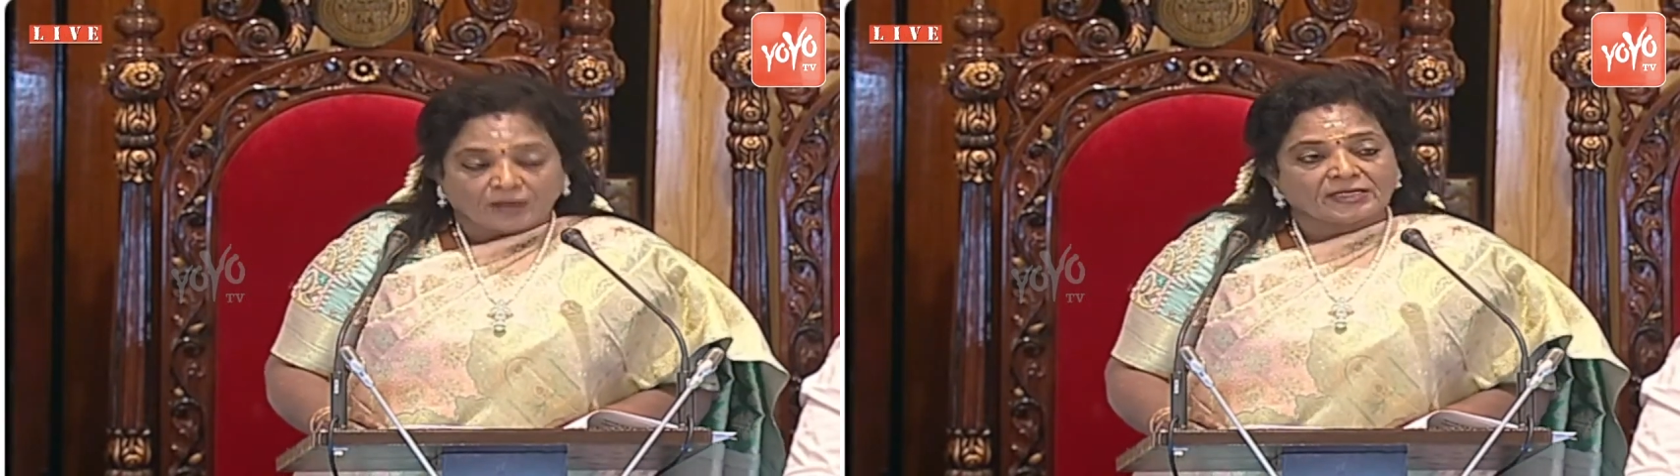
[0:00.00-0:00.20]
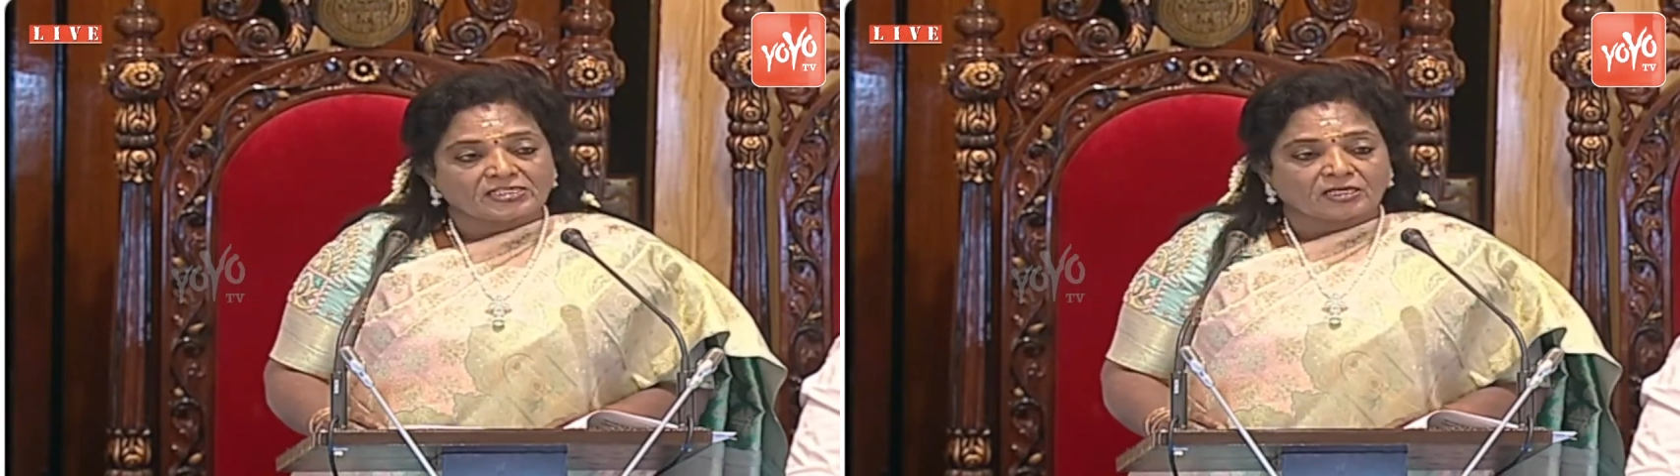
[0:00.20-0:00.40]

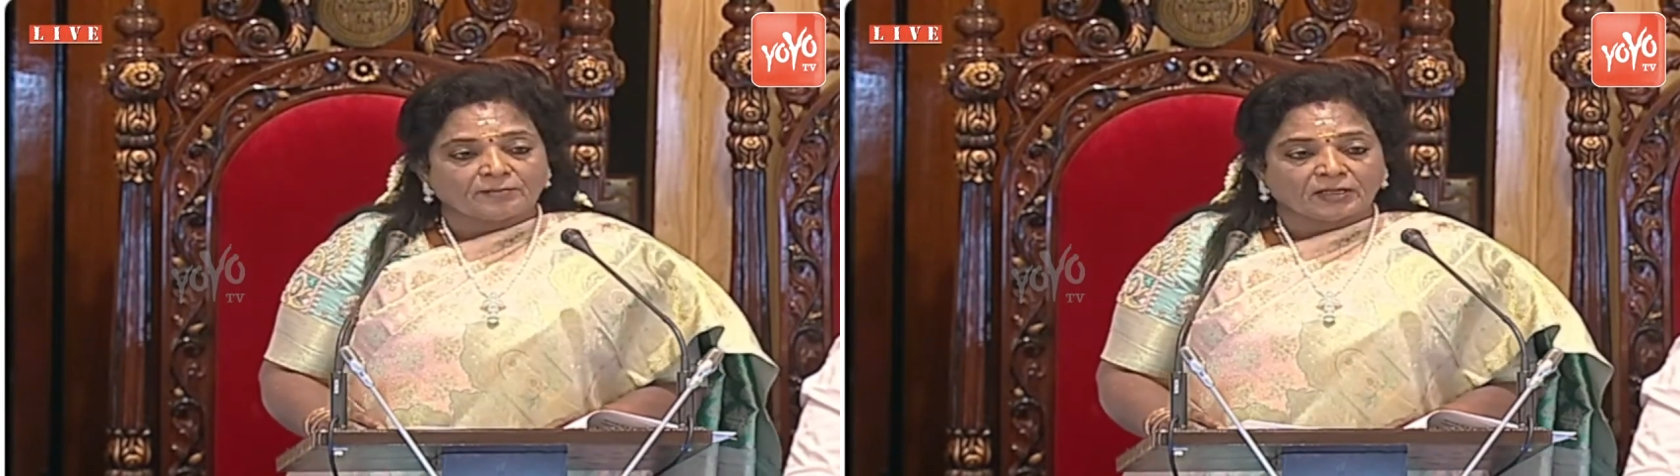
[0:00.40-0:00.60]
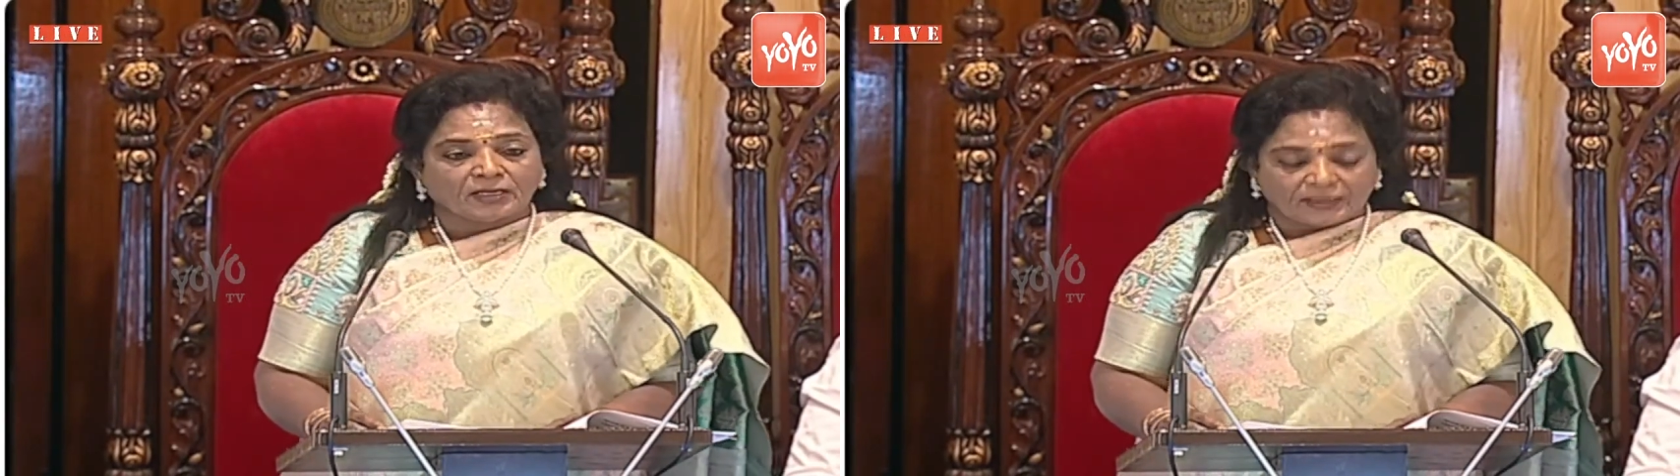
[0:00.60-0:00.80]
on
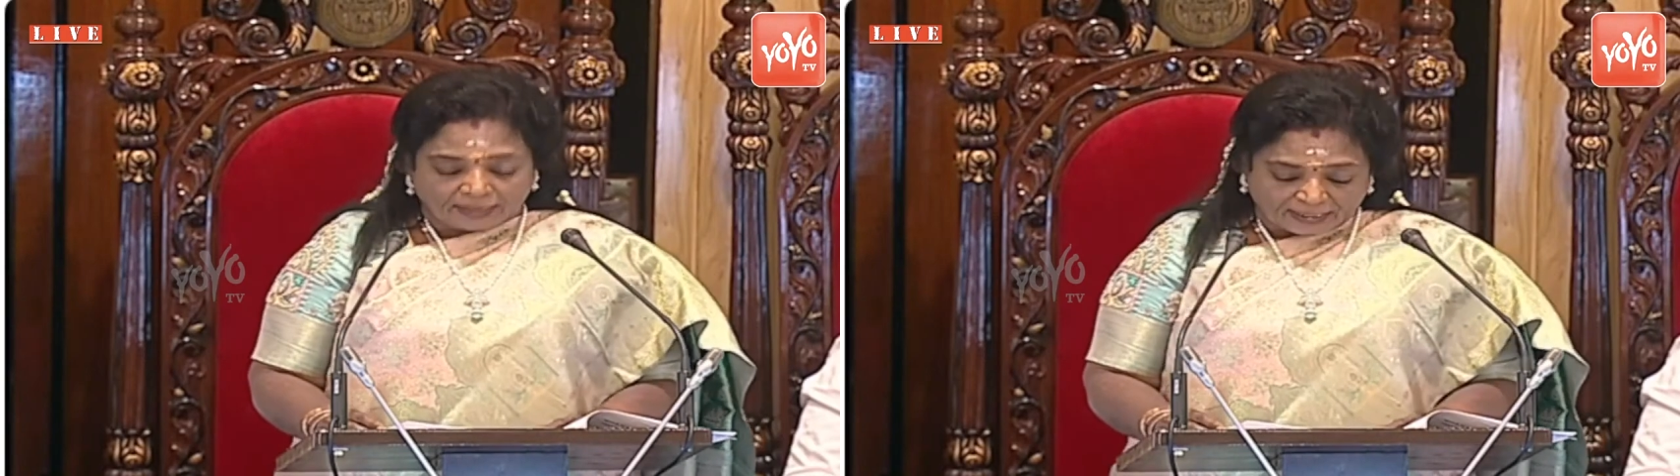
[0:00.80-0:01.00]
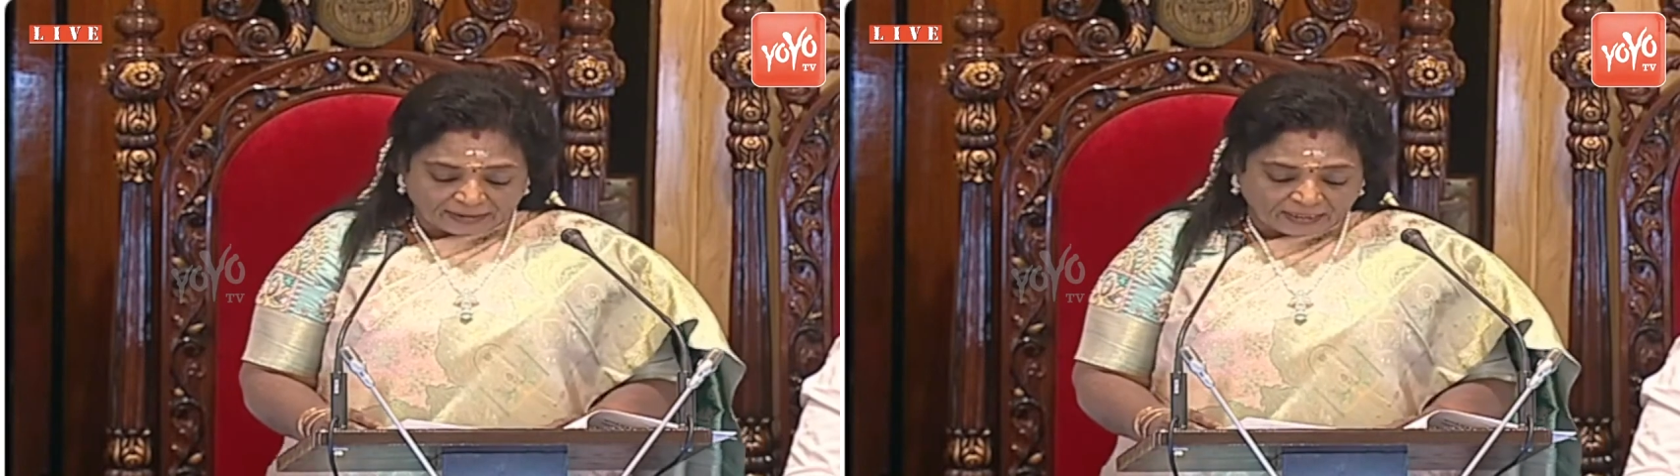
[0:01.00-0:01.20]
December
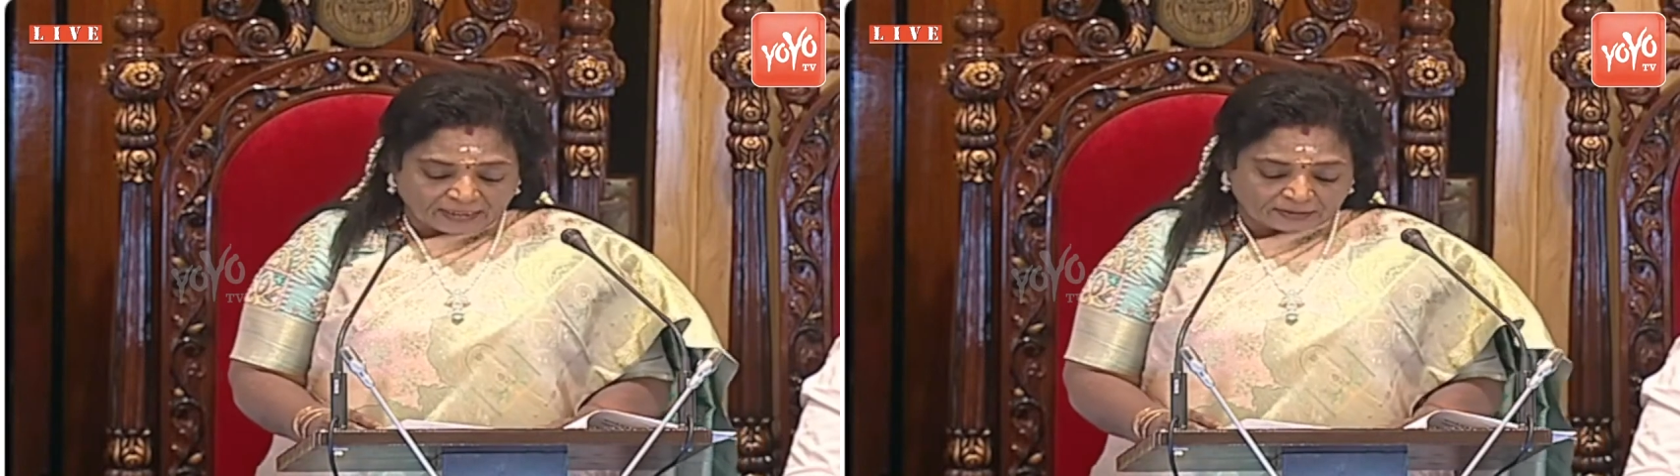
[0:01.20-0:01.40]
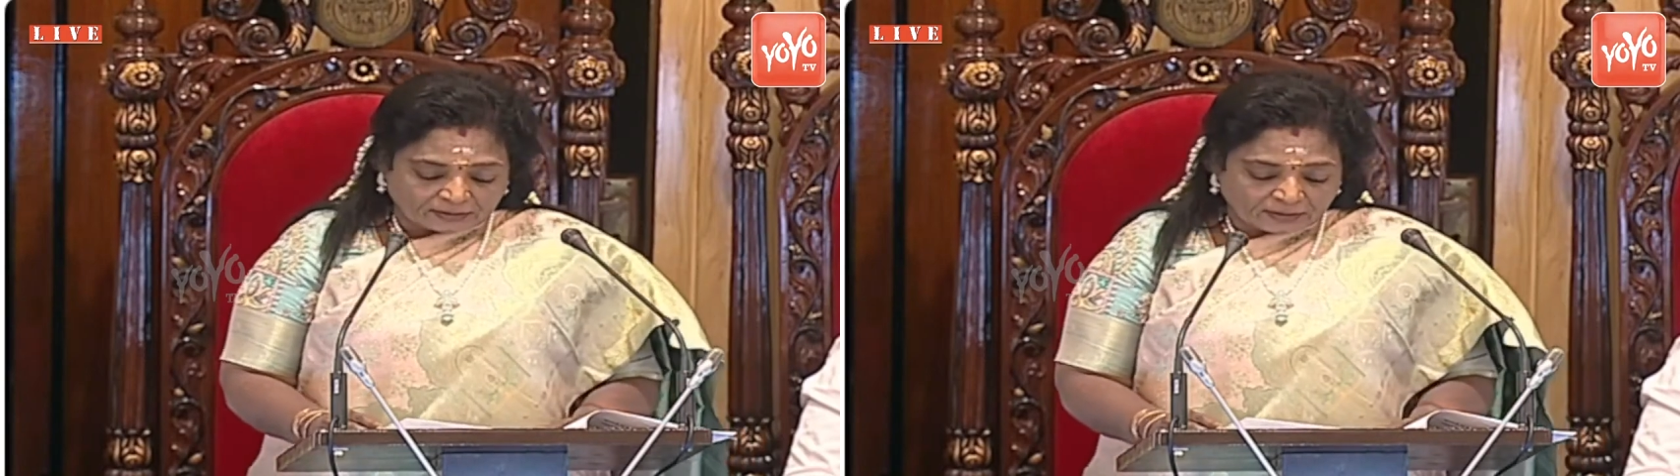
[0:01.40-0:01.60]

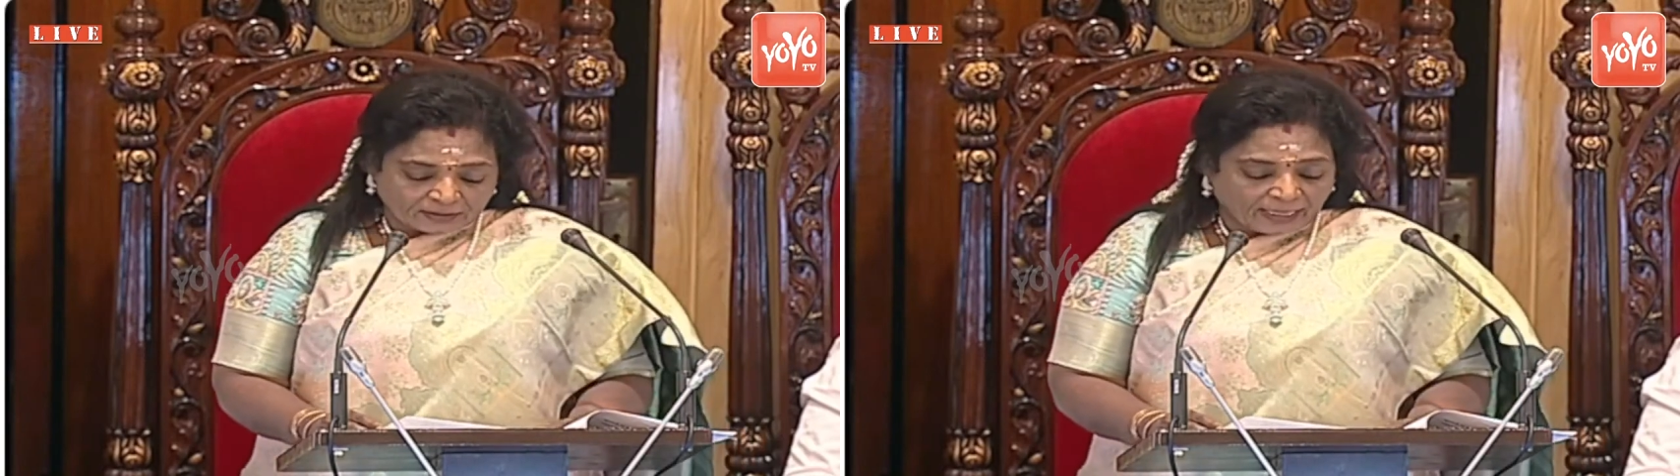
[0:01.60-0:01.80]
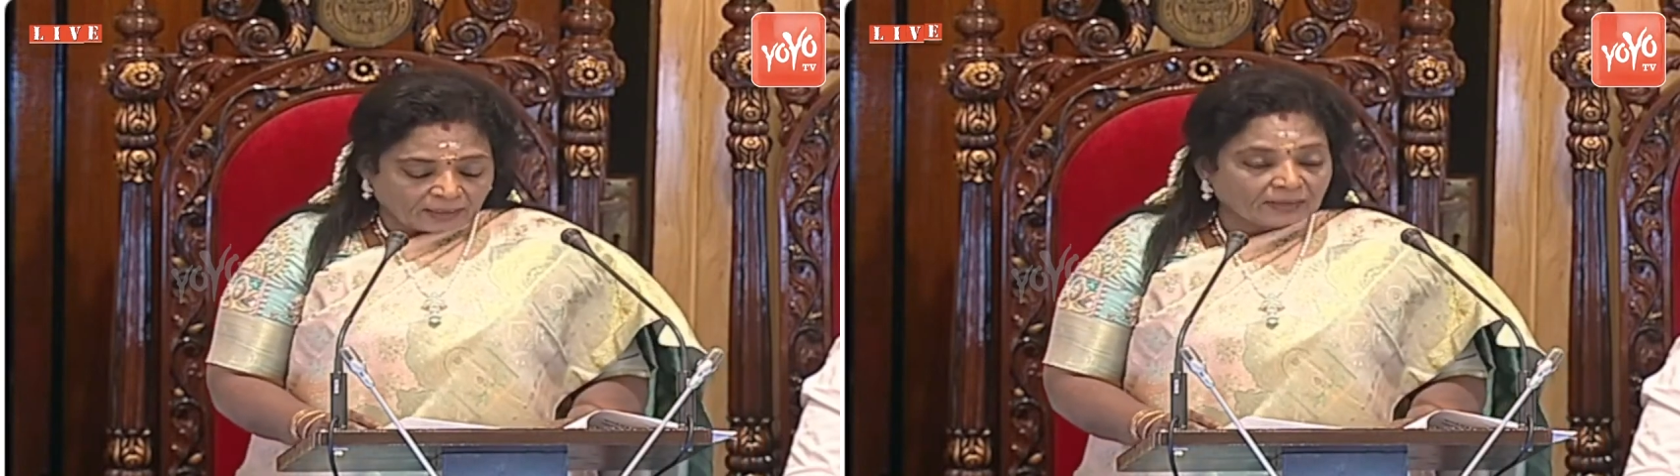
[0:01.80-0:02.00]
9th.
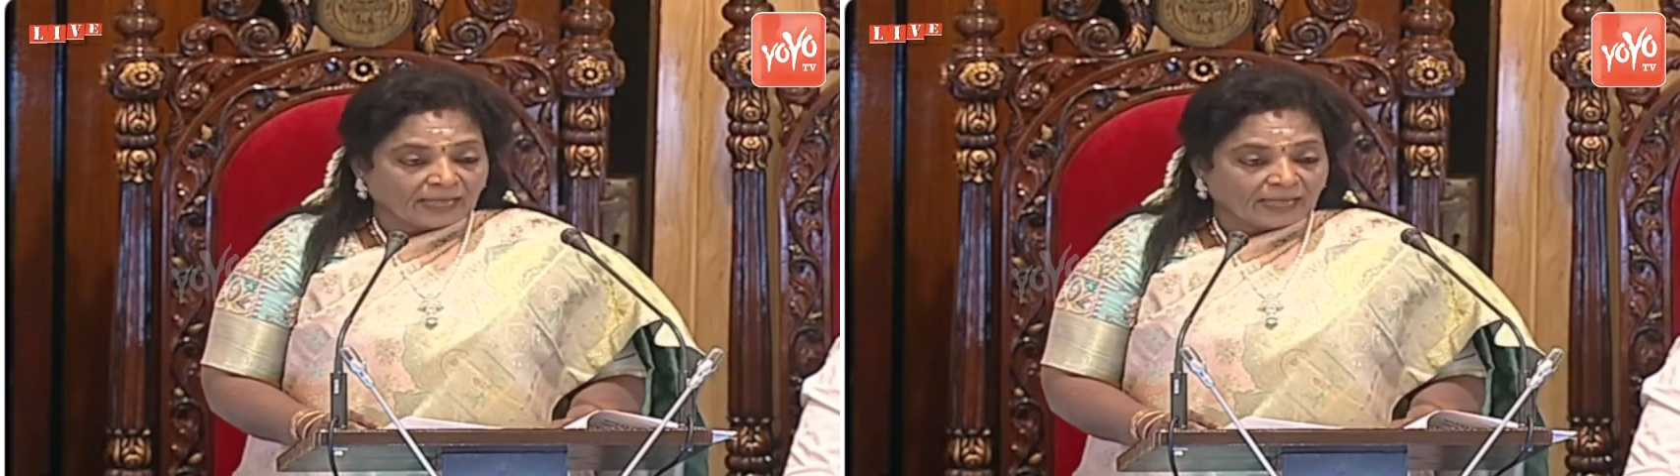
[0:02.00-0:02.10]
